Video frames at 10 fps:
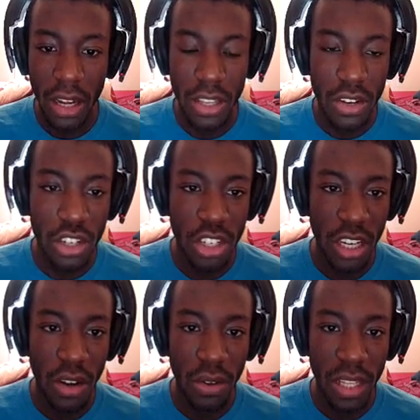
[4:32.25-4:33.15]

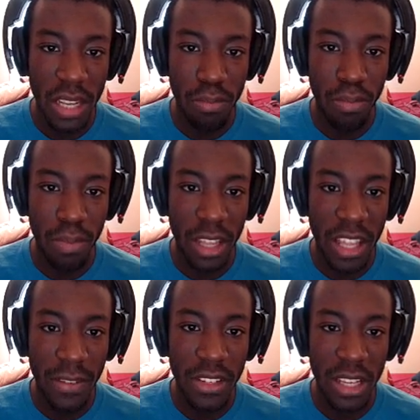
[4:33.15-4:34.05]
usually only gives